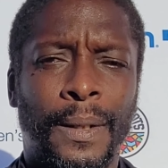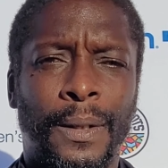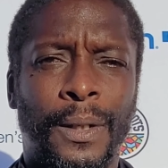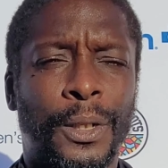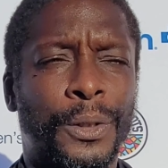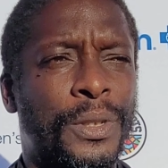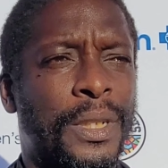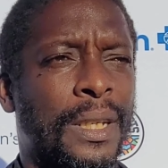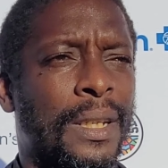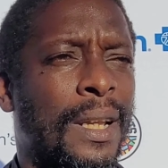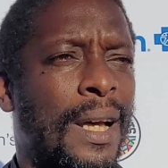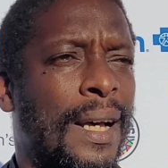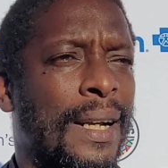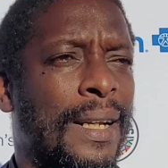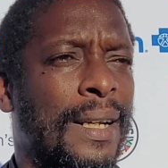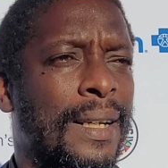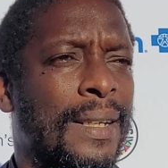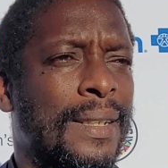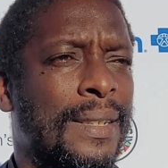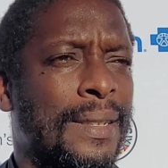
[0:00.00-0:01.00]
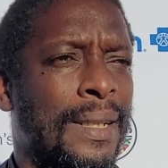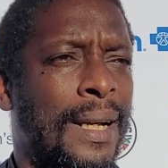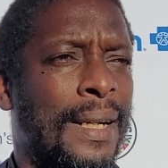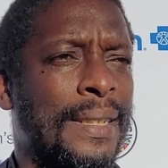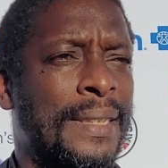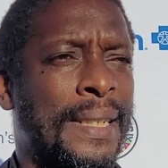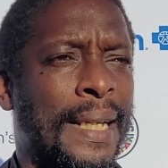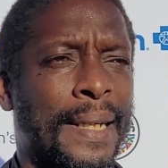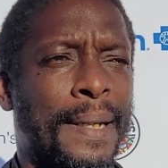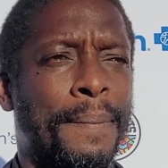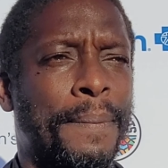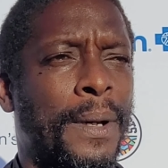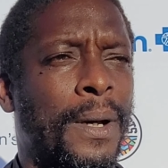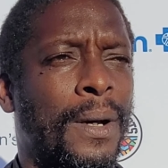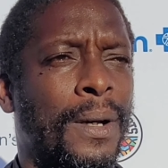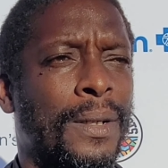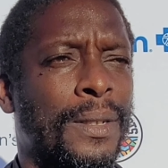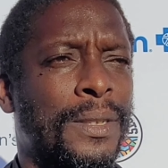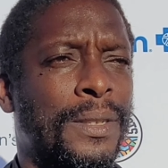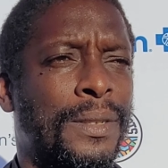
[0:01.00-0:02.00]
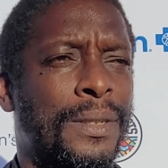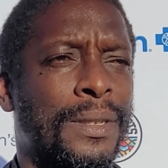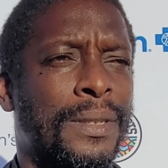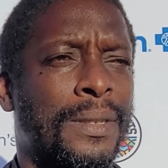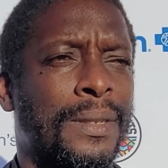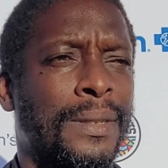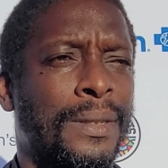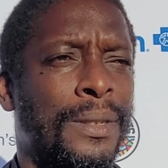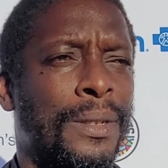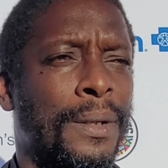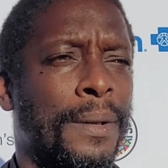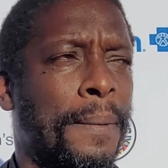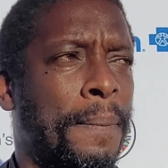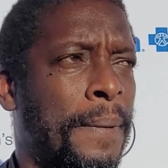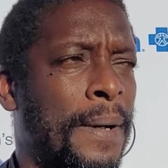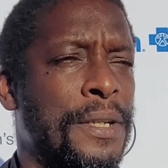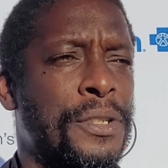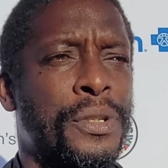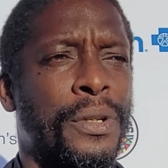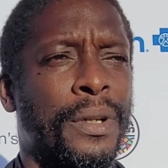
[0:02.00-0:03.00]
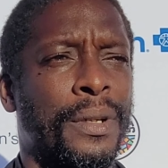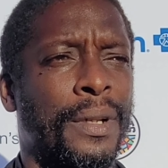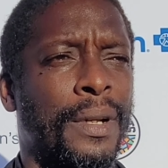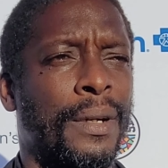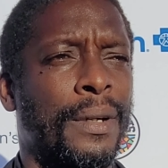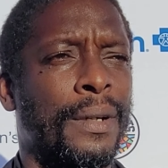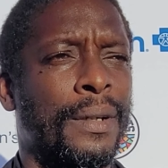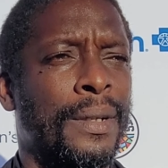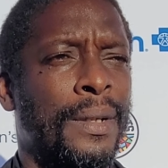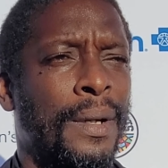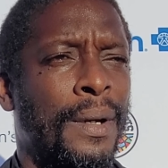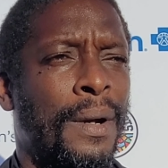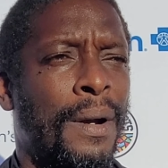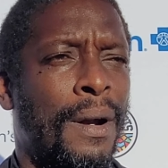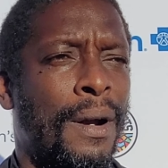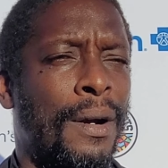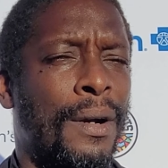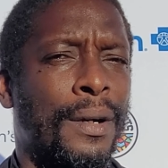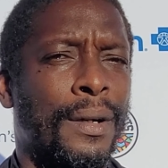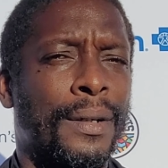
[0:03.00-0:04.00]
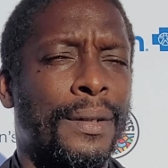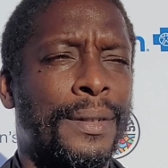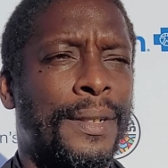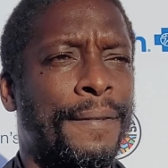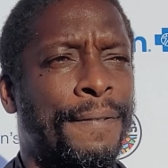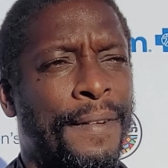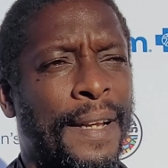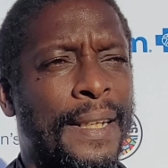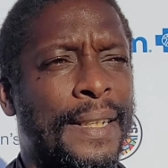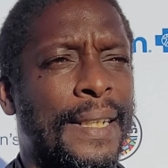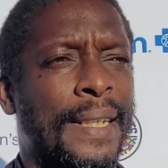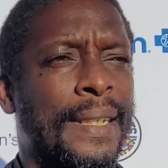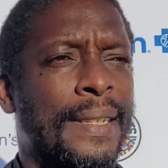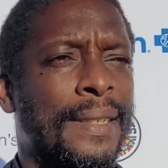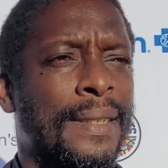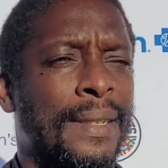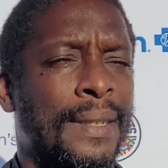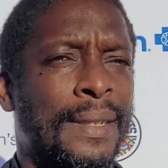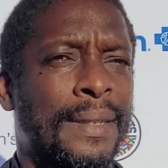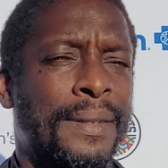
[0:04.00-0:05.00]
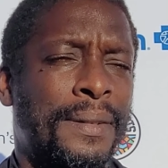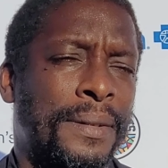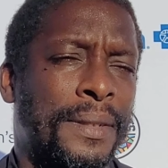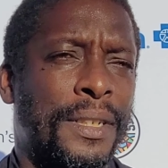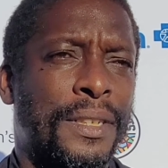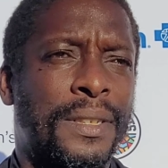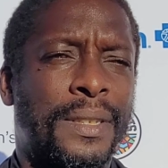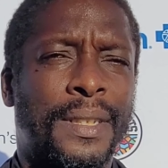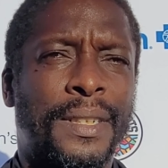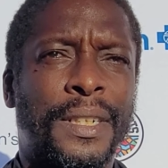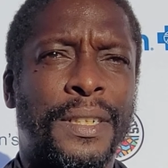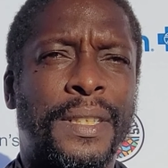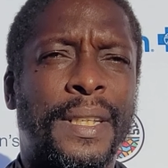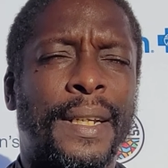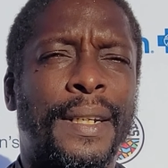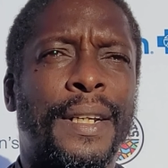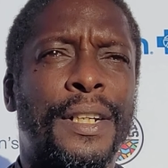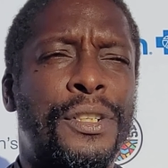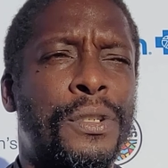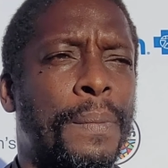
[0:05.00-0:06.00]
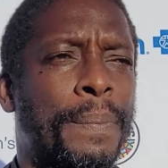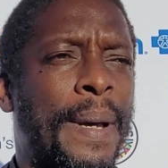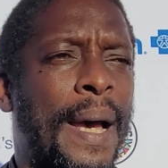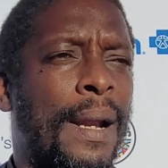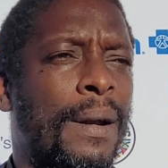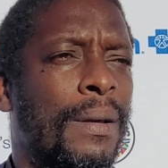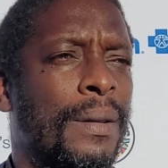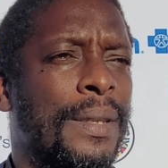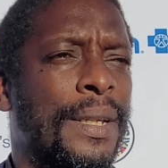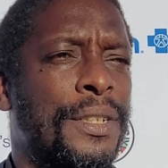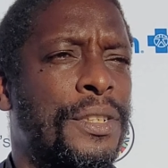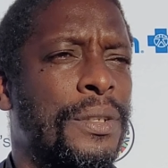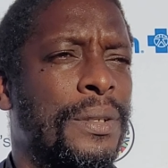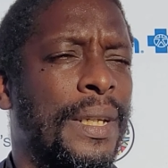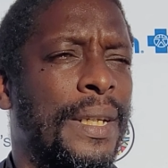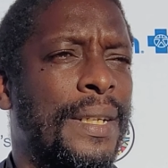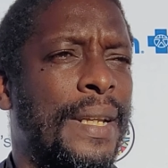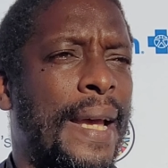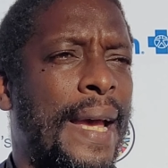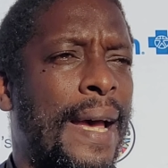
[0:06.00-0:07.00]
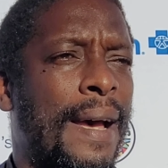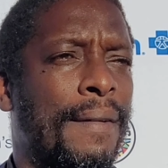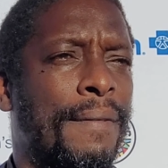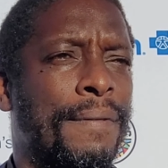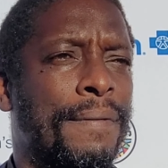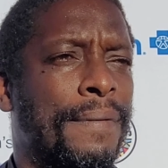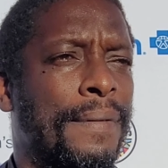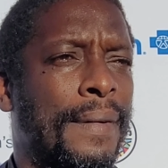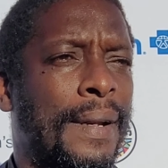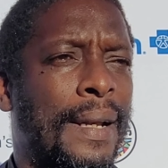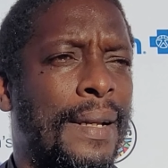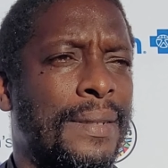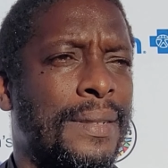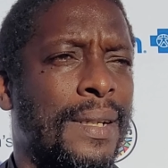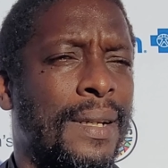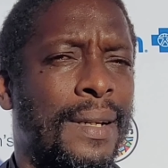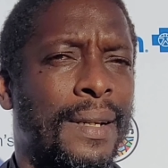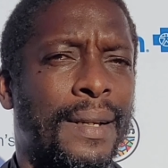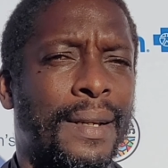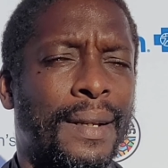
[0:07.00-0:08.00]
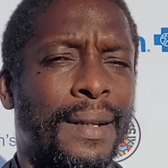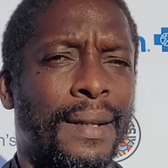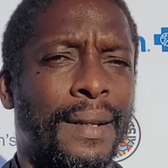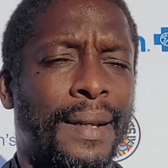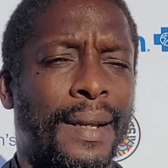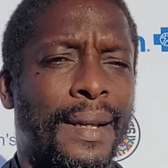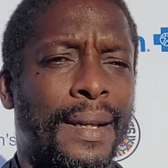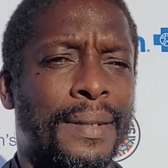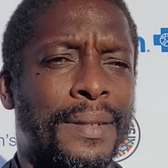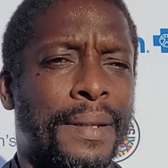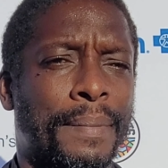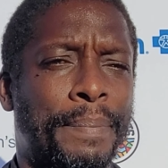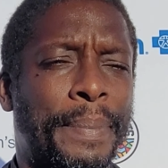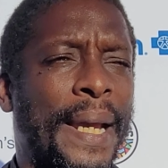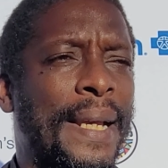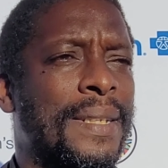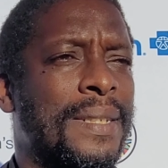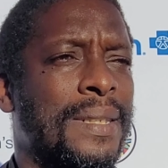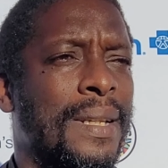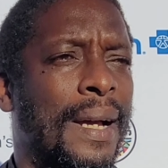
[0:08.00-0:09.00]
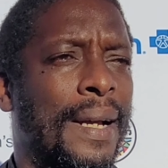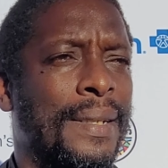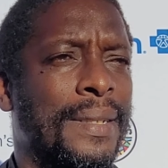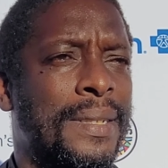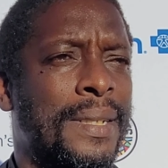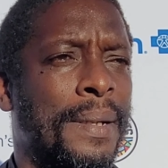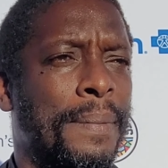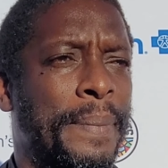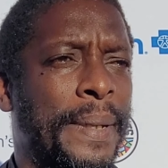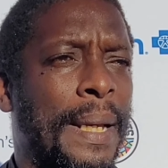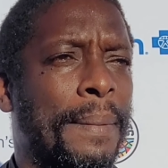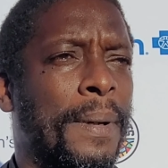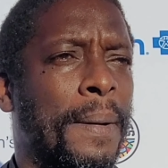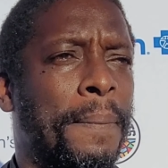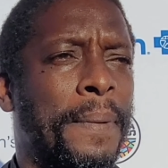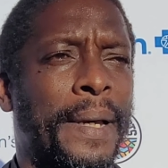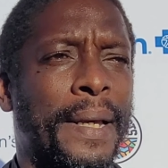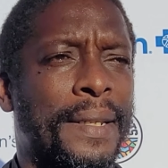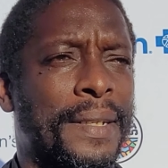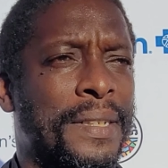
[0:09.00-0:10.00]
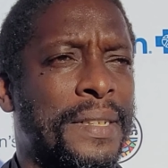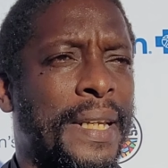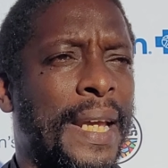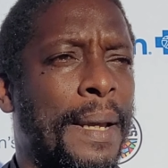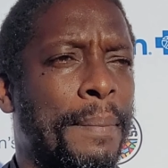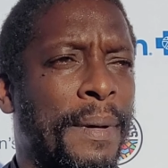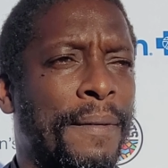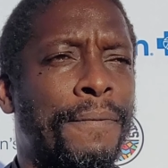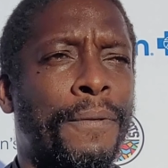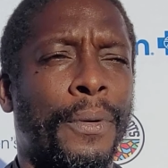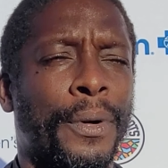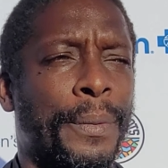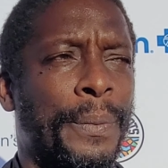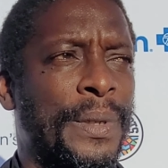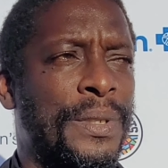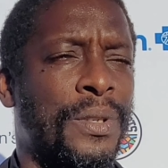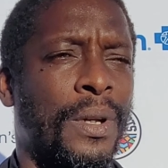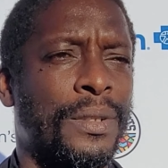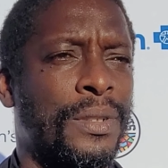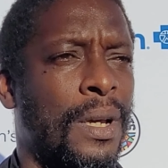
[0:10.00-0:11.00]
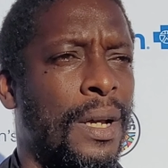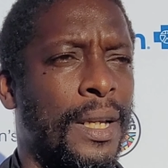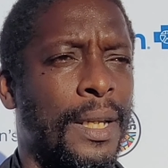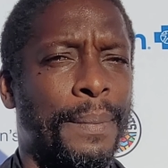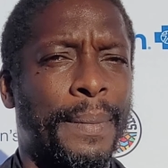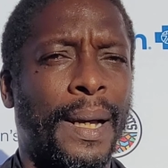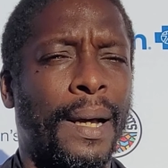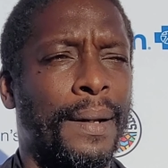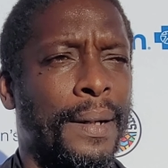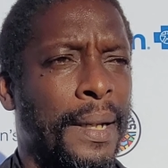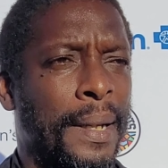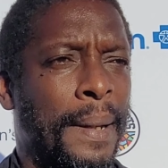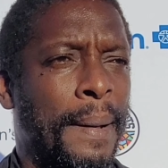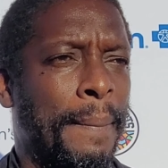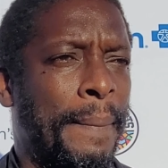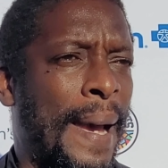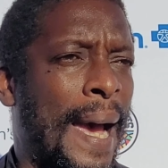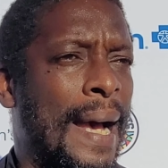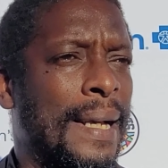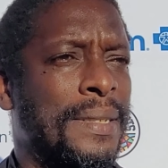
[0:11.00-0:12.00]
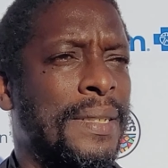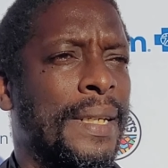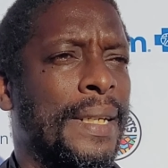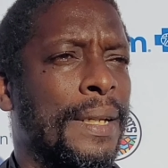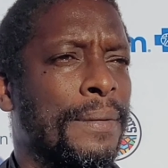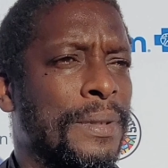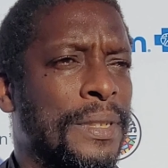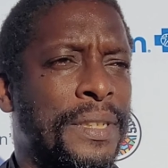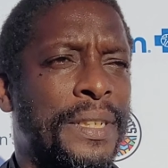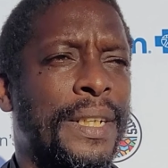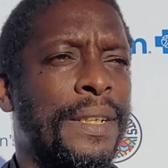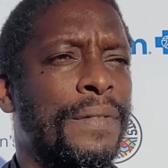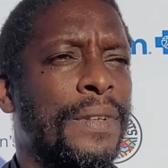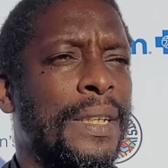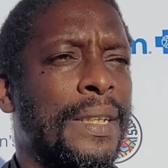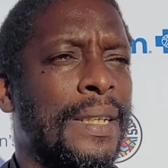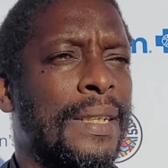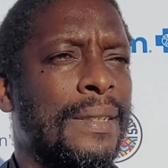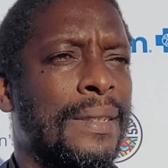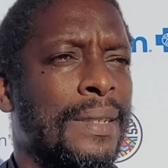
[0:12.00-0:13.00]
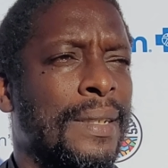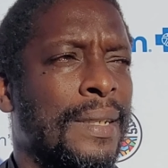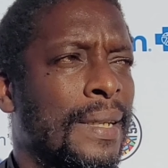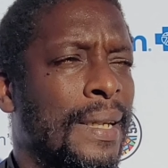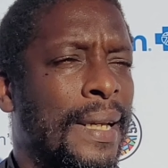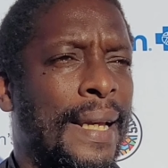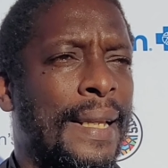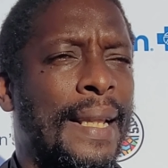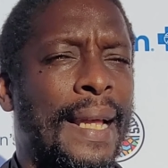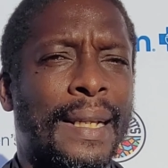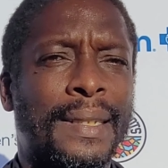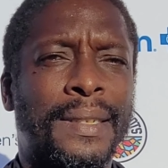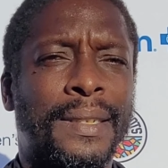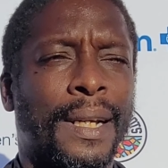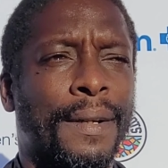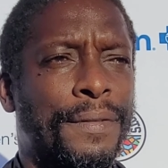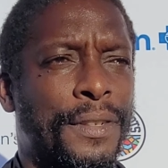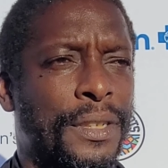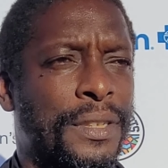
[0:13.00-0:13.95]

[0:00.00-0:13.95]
Losing a lot of second balls, just the pressure at our defending, just the initial battle that you need to have as a baseline to be able to play this game before we start talking about passing and receiving and that stuff.